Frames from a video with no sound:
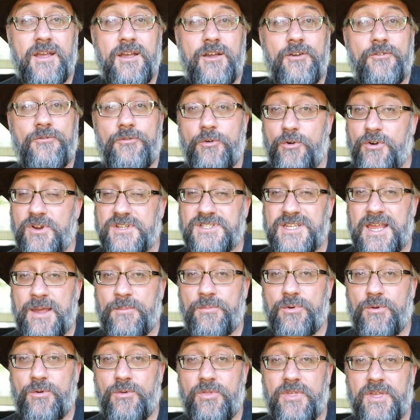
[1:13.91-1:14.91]
For
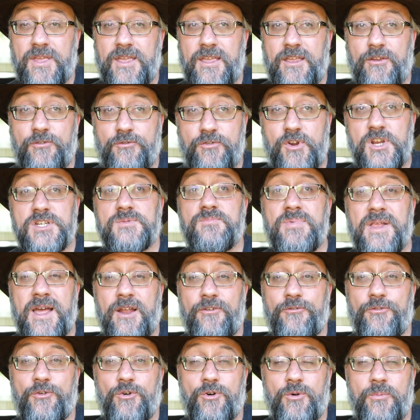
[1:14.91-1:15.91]
example, the fridge
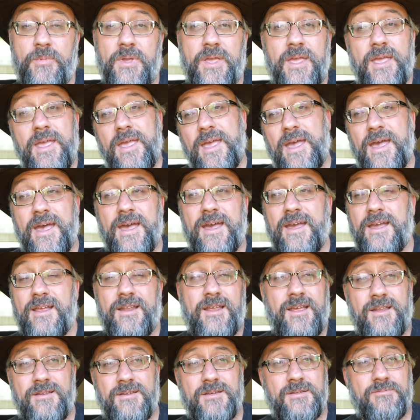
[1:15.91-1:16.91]
platform
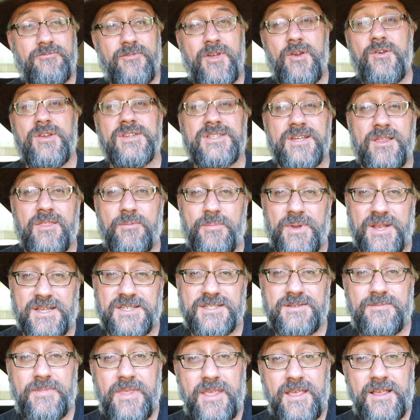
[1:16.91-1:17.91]
and various other
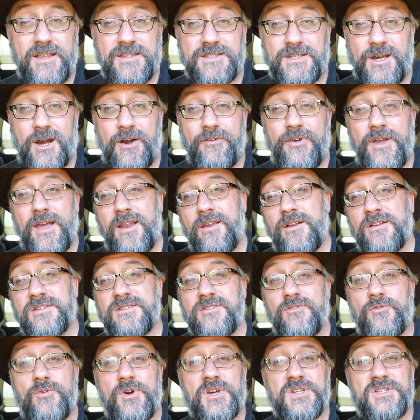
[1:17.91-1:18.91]
bits. So I've had
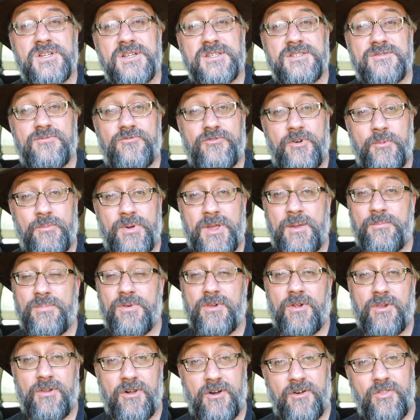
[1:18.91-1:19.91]
lots of questions from
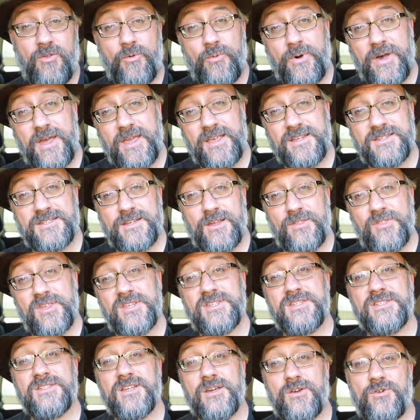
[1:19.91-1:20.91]
people along the way, so
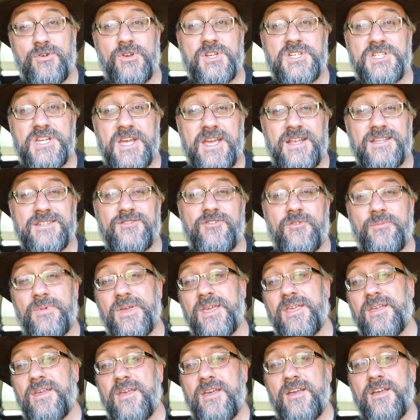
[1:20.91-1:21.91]
this is a good chance for
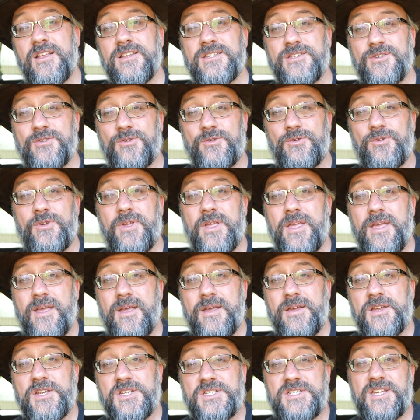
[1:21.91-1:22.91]
me to
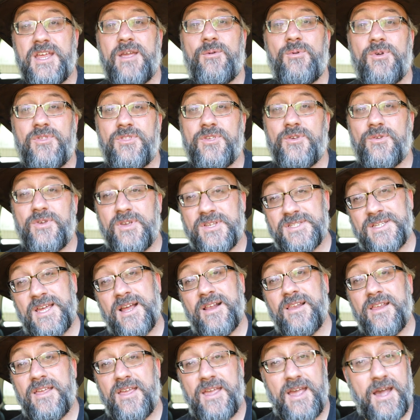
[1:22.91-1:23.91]
share with you
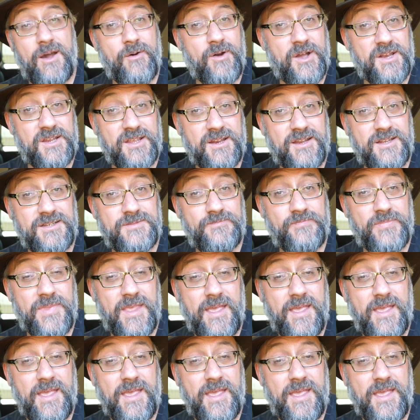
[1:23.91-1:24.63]
exactly how I did it.